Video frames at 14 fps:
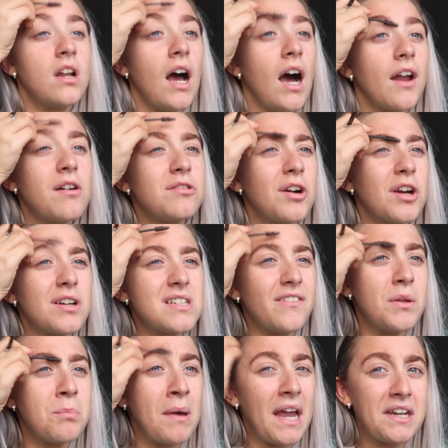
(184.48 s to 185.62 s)
an adult now because I have
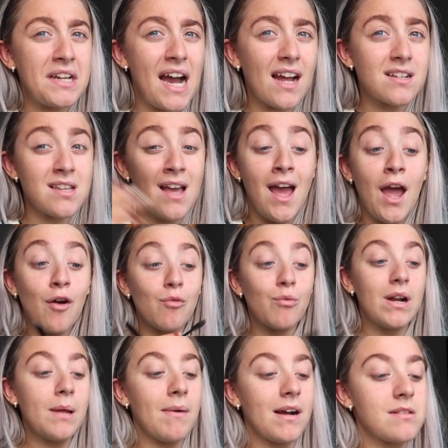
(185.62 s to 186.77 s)
to pay tax.
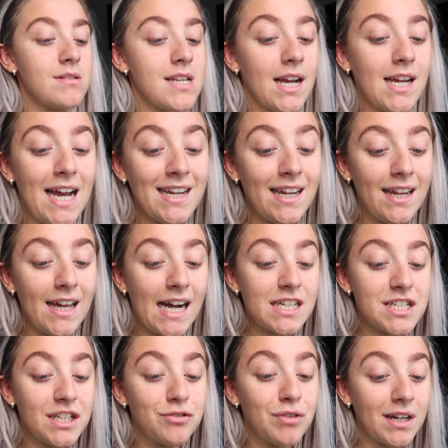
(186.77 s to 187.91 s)
Really makes me sick. I need to
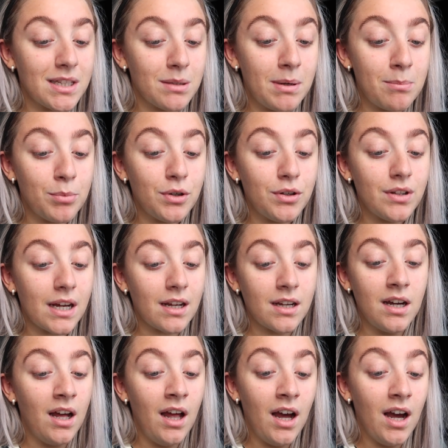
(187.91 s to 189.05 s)
actually ring the people, like
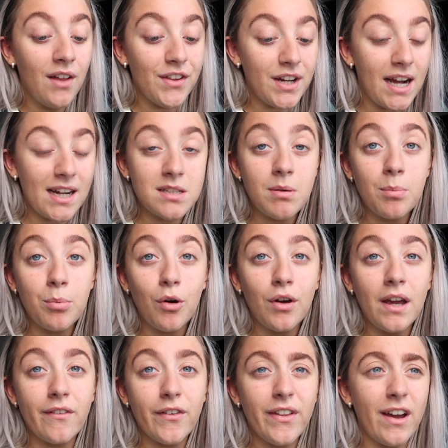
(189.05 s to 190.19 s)
the tax people,
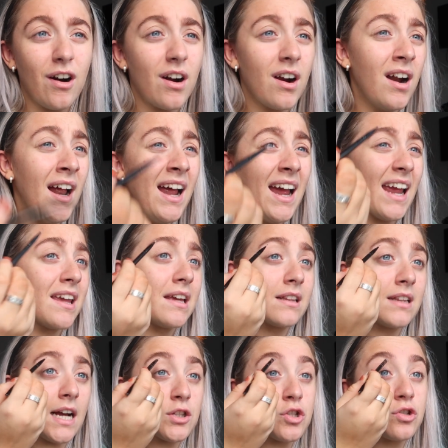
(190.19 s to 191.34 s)
whoever they are, and get
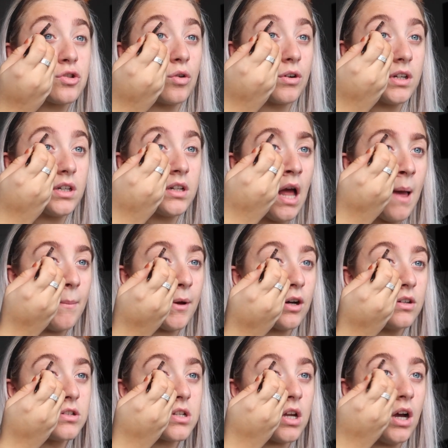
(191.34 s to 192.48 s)
that sorted,
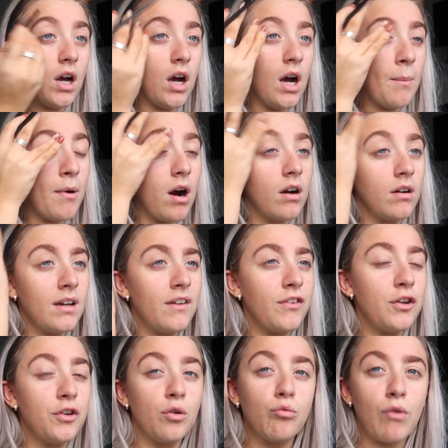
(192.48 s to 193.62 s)
because apparently if
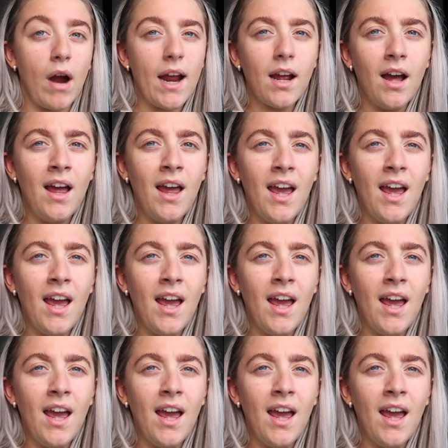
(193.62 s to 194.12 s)
you don't ring,